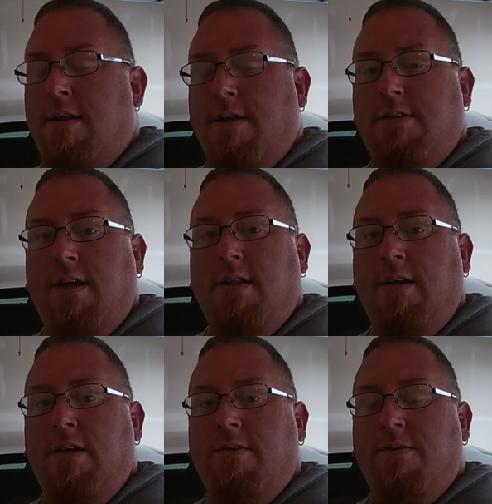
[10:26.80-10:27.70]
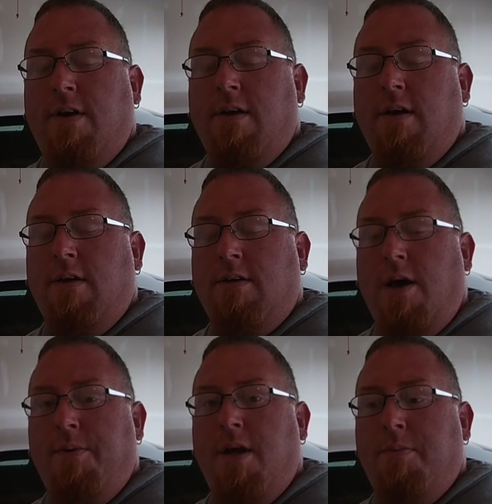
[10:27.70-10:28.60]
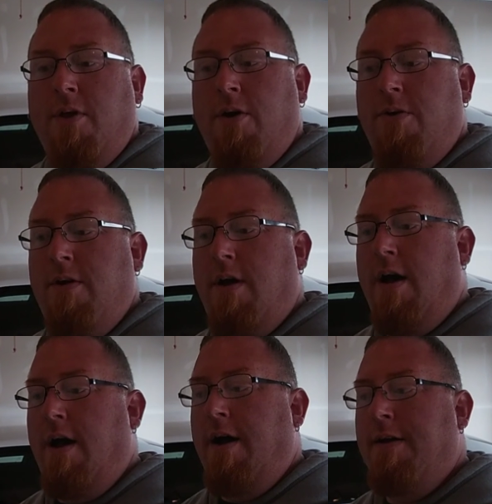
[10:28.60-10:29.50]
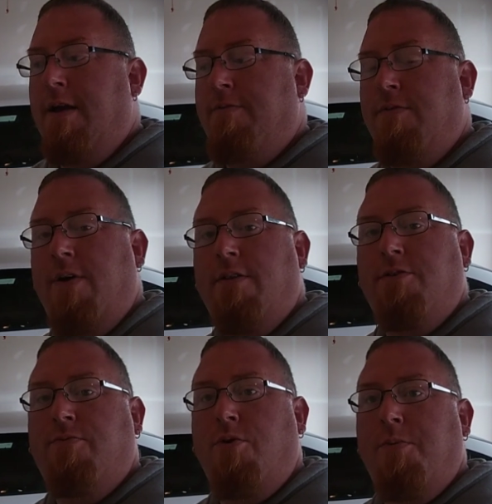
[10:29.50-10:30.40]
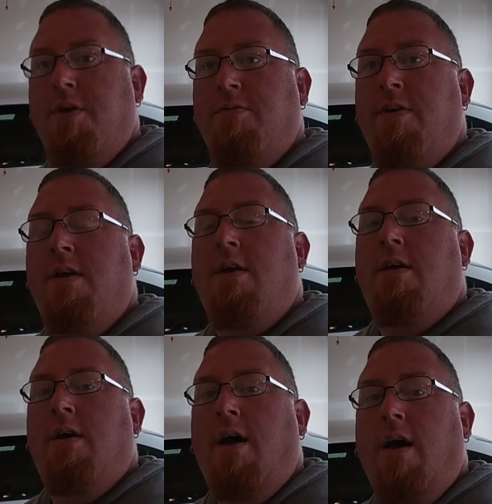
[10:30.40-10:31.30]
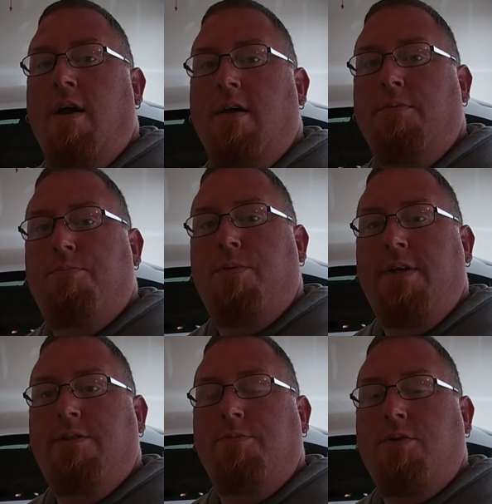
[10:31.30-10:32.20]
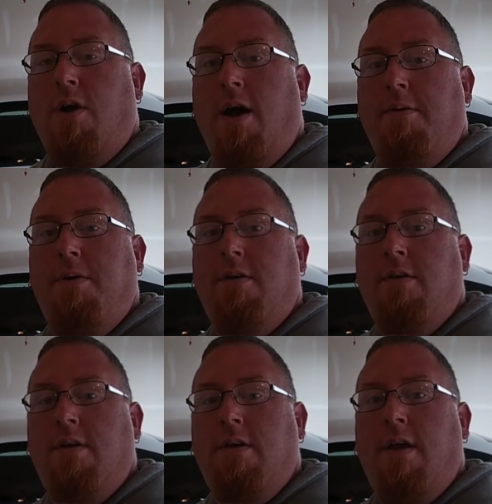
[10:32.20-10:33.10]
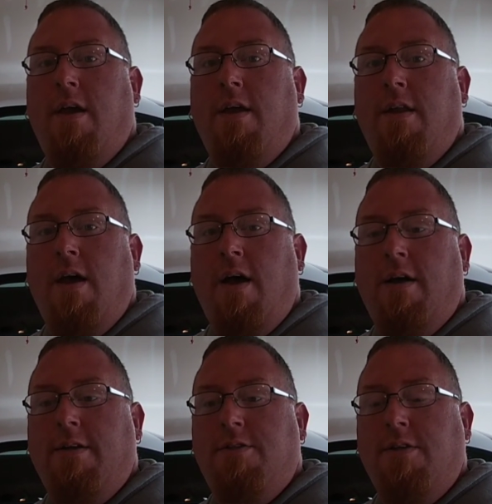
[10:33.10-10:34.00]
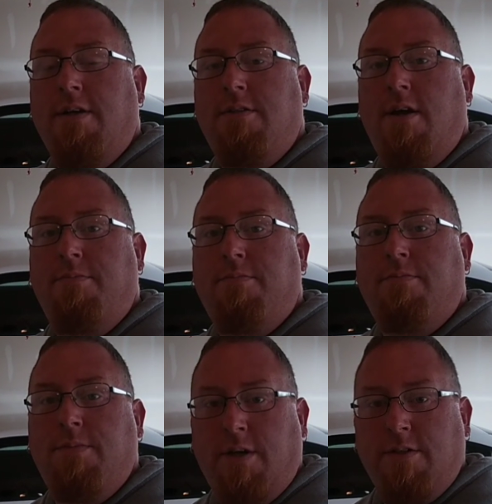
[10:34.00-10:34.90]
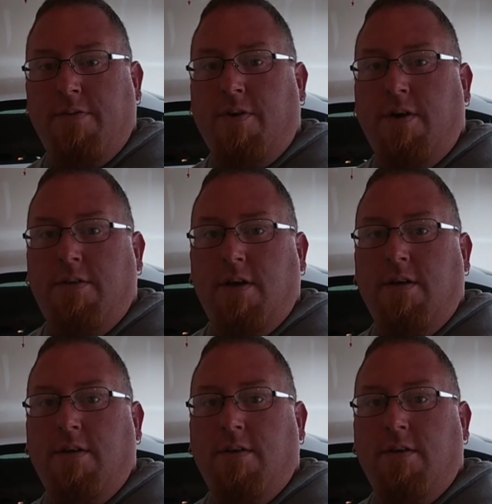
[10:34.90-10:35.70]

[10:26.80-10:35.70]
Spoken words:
I said, leave a comment down below. If you found this informative, please subscribe. And until next time, you guys have a great day.